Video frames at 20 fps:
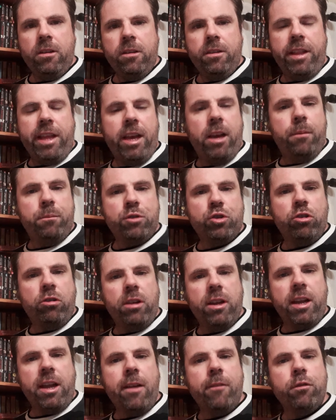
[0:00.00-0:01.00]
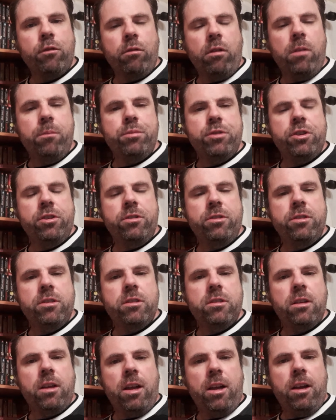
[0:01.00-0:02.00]
now I'm trying other
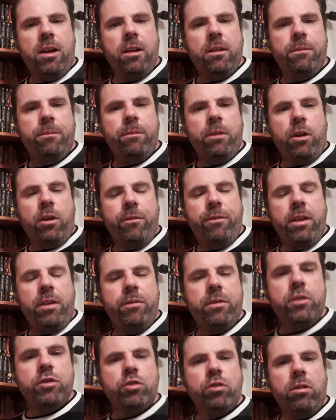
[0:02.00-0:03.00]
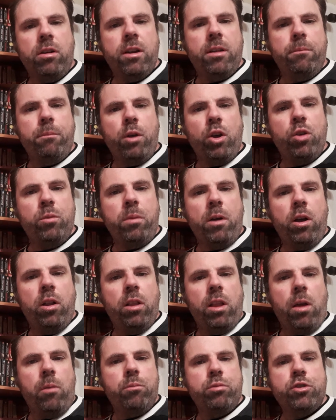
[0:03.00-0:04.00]
options. I've even tried a
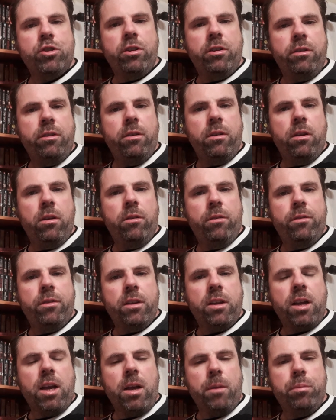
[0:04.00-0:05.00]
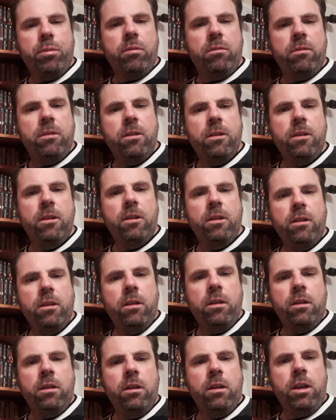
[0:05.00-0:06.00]
mobile option of a couple.
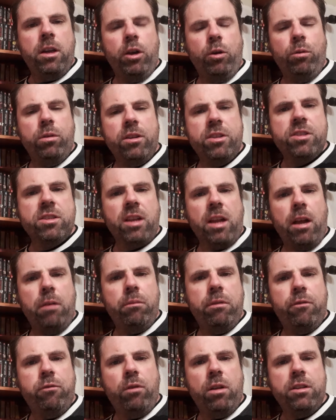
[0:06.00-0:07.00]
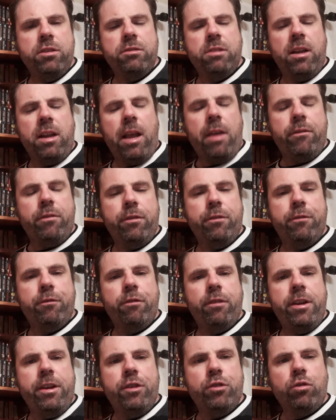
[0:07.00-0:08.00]
And I want to start with ones that have a
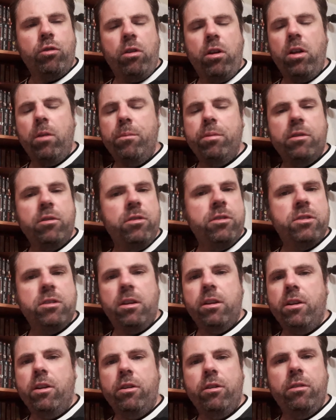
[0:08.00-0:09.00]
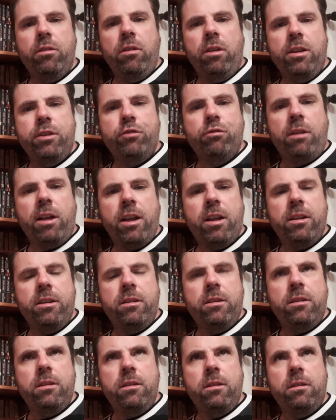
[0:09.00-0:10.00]
free trial, because I know like
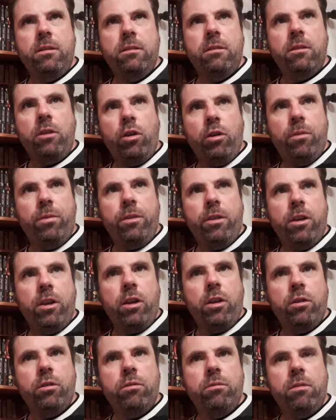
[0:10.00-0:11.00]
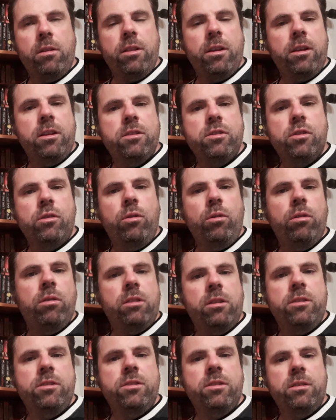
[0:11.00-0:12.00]
Dragon on the Go, I think it's called,
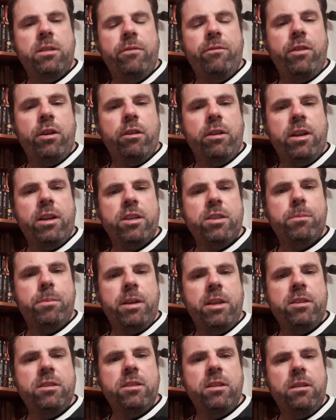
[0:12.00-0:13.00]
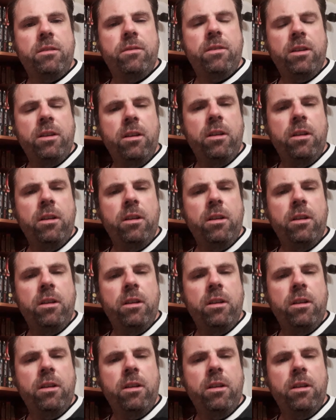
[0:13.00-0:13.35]
is very expensive.